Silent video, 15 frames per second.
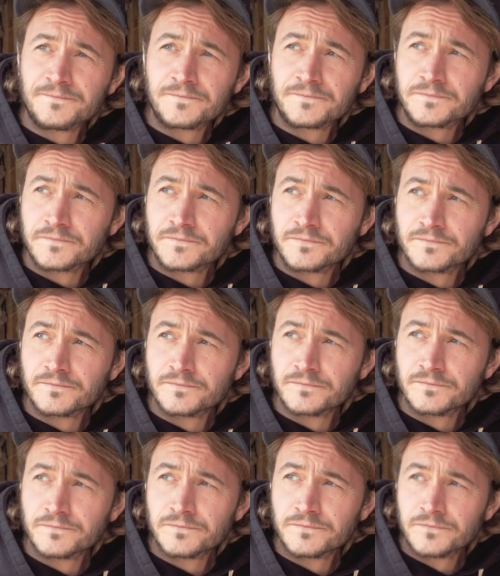
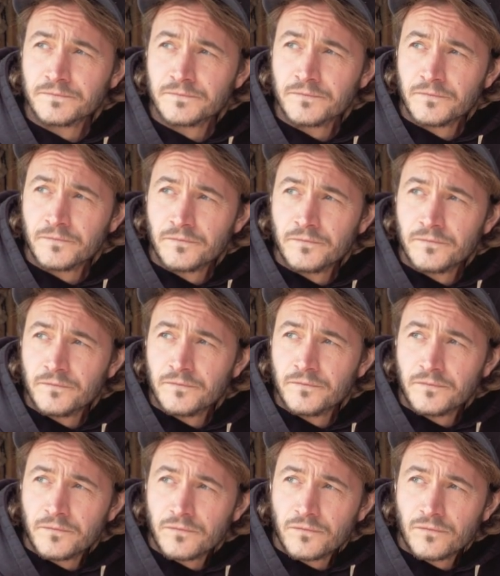
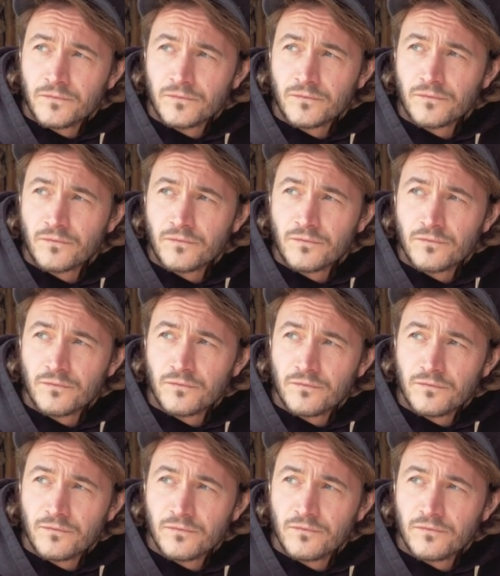
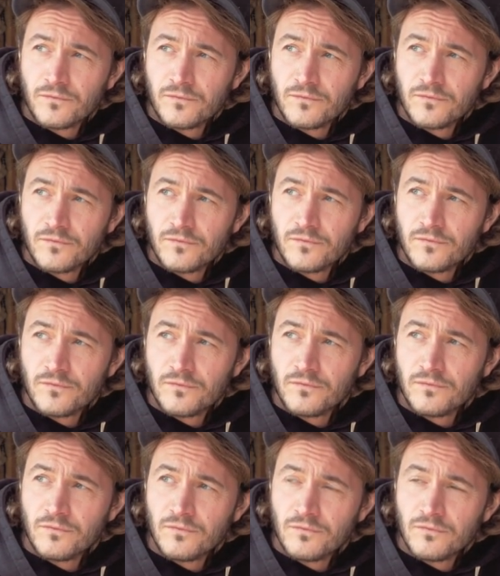
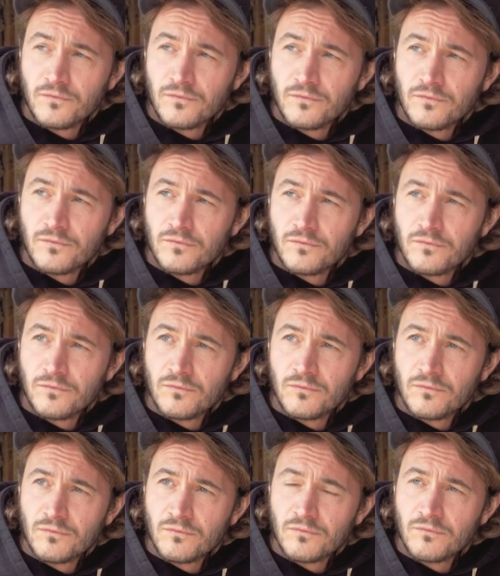
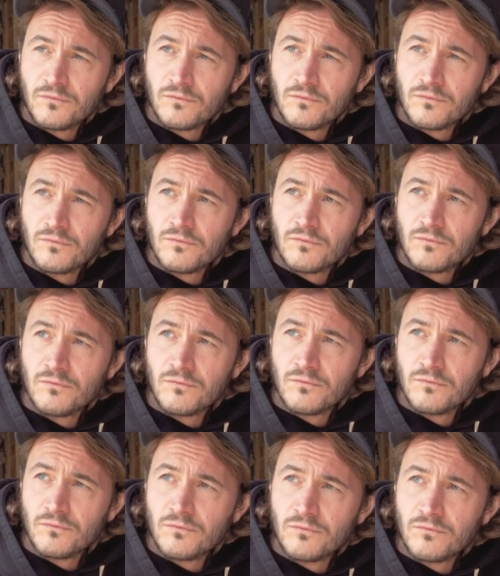
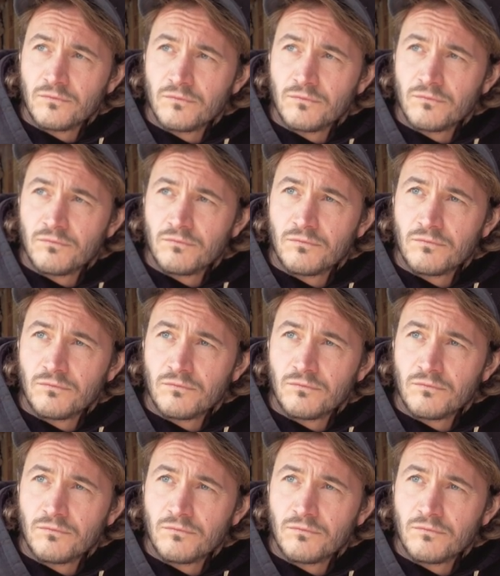(not speaking)